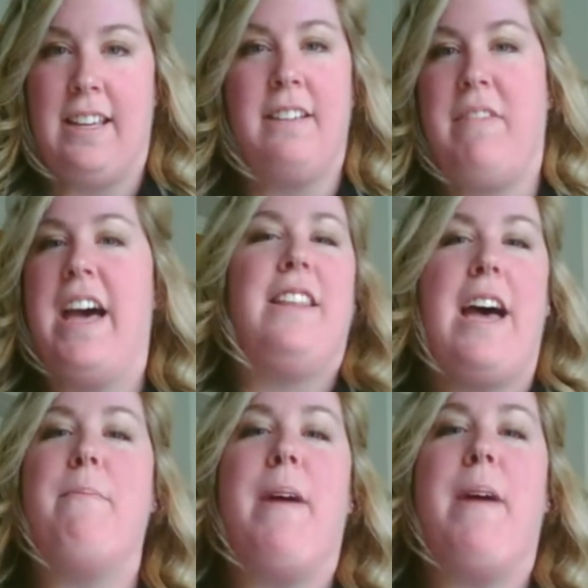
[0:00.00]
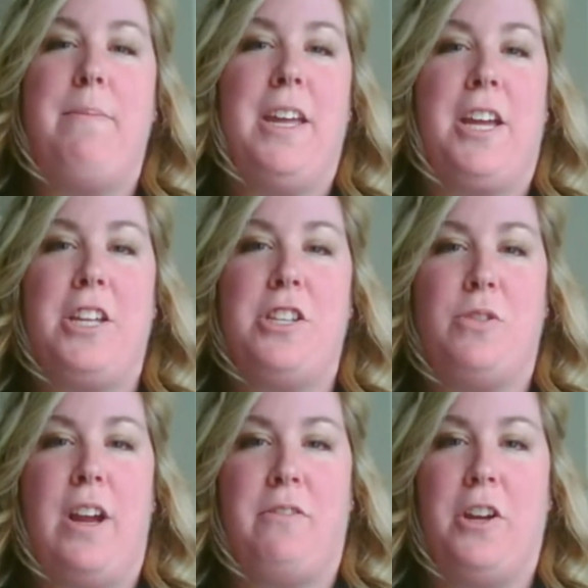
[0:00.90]
that might be a constraint
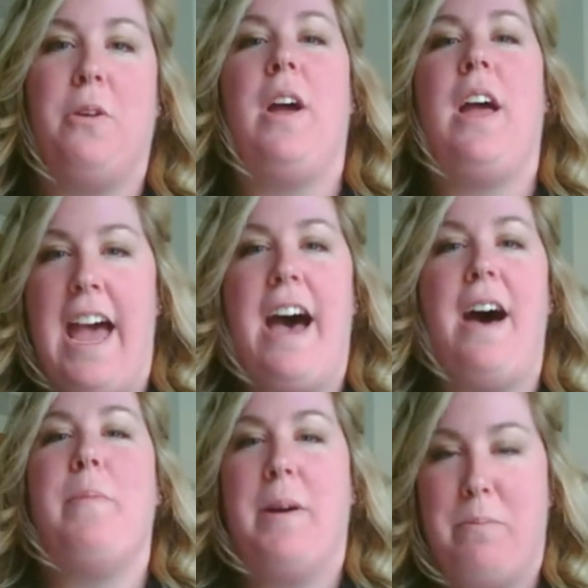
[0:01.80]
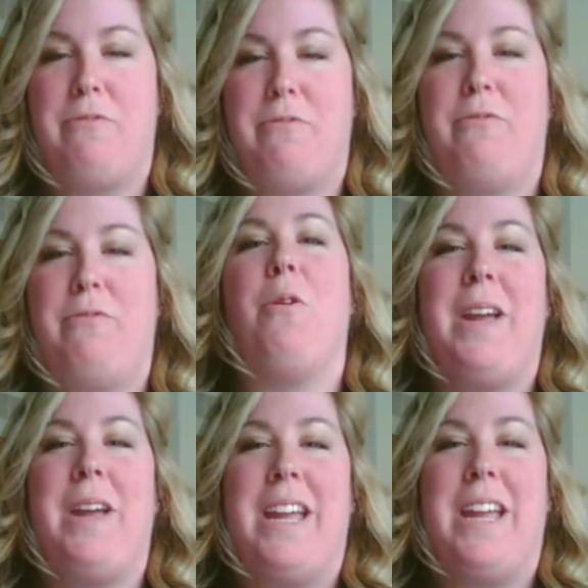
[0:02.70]
for you. But before we
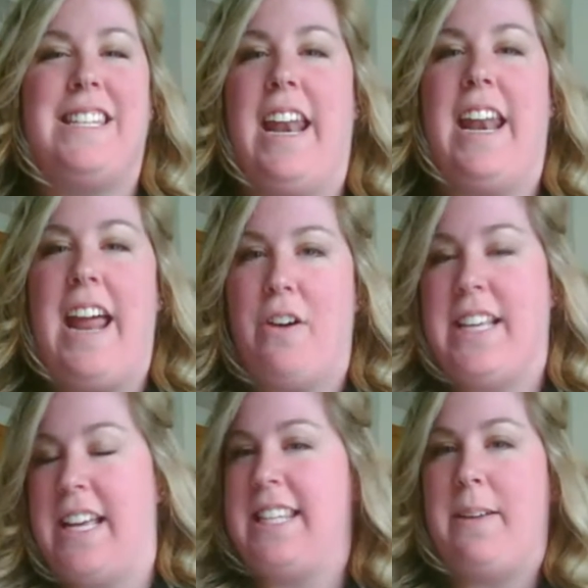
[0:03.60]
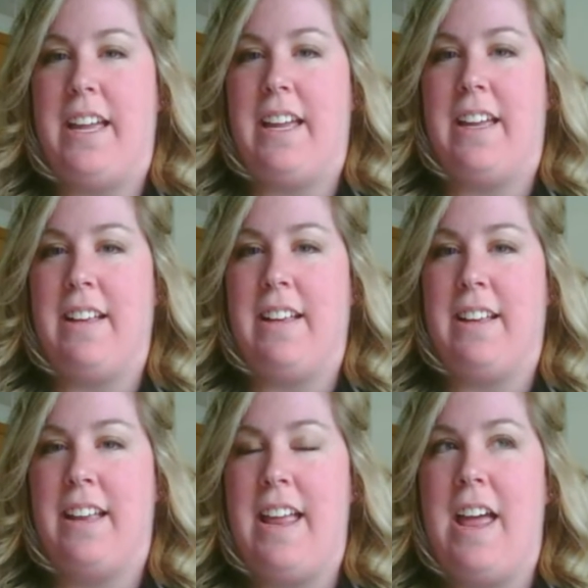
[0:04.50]
get to that, how's
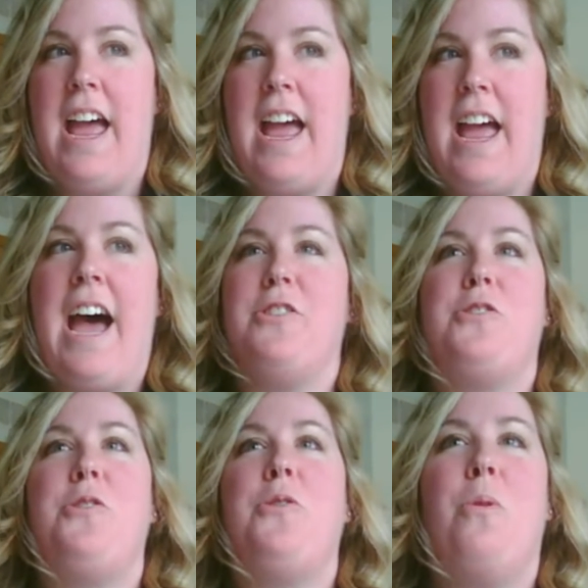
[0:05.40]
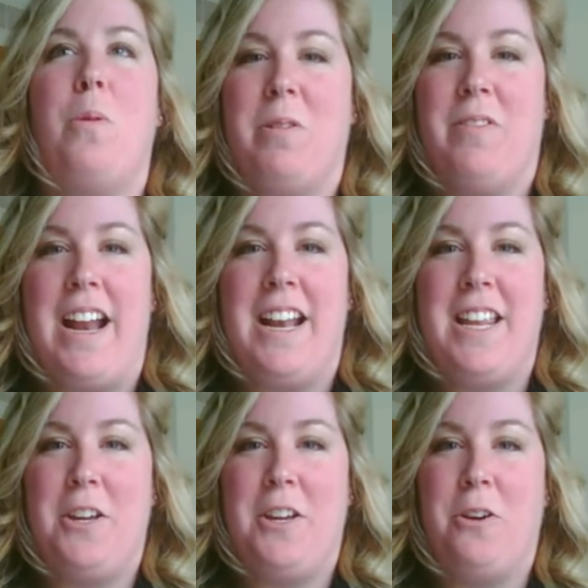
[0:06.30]
the tool
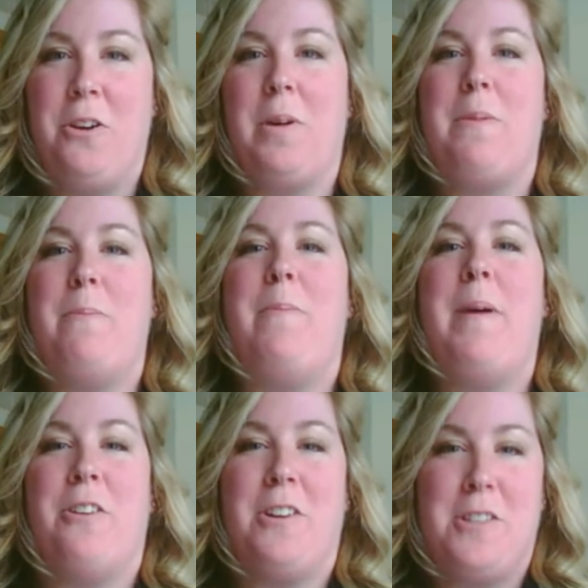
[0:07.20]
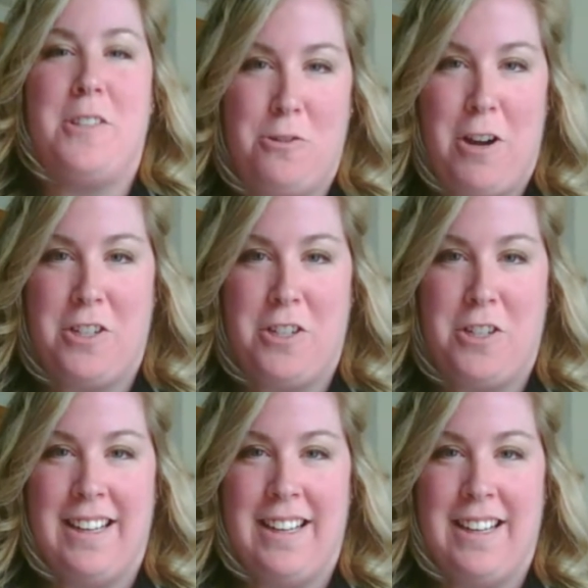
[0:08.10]
providing you with better instruction
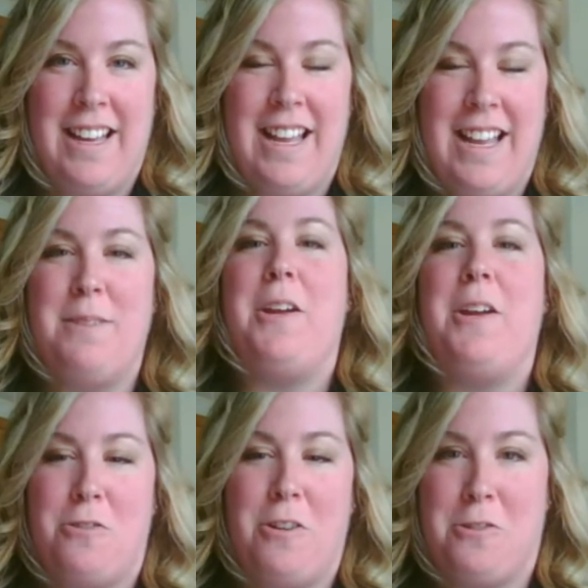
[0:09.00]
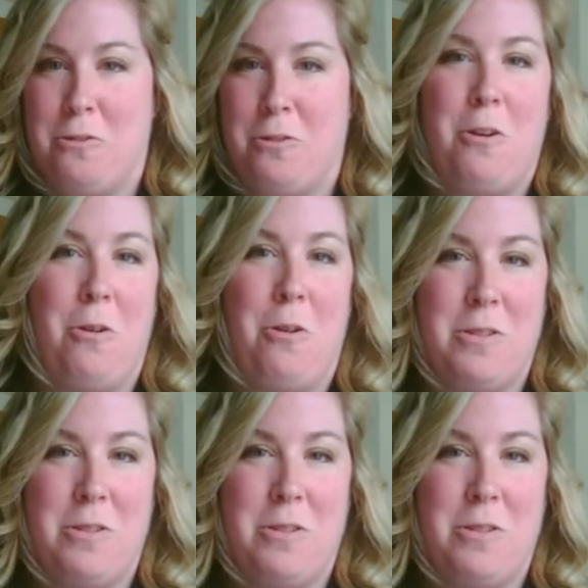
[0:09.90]
to meet your instructional goals?